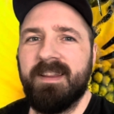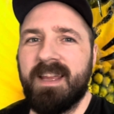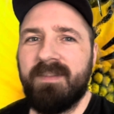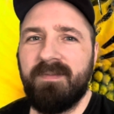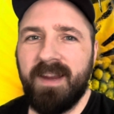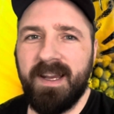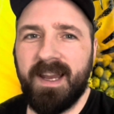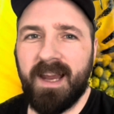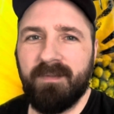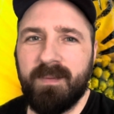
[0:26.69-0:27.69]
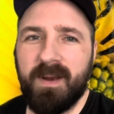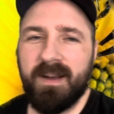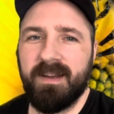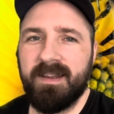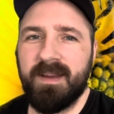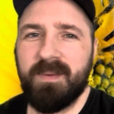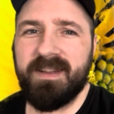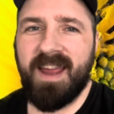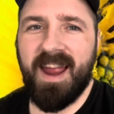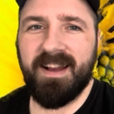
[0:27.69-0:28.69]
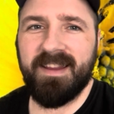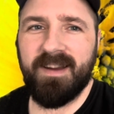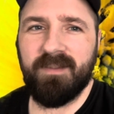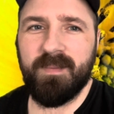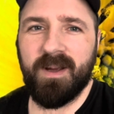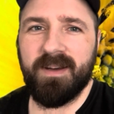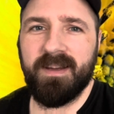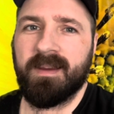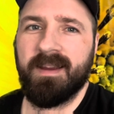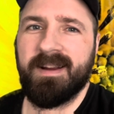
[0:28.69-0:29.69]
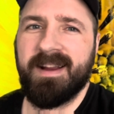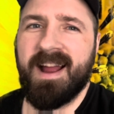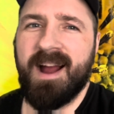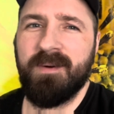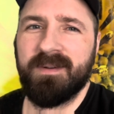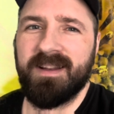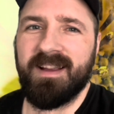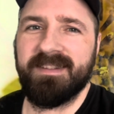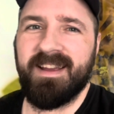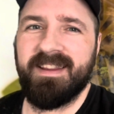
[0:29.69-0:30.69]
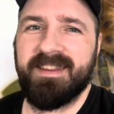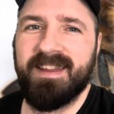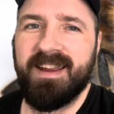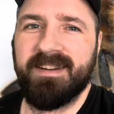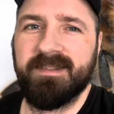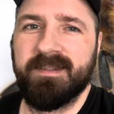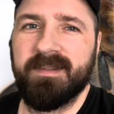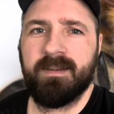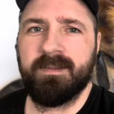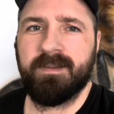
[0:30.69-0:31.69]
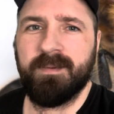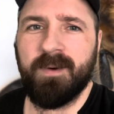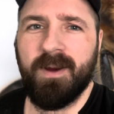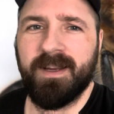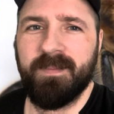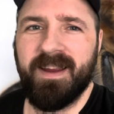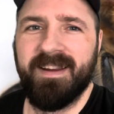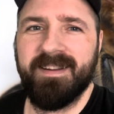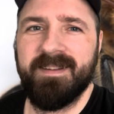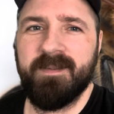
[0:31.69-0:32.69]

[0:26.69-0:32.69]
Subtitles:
they feed everybody, they protect everybody, countless other things. The worker bee.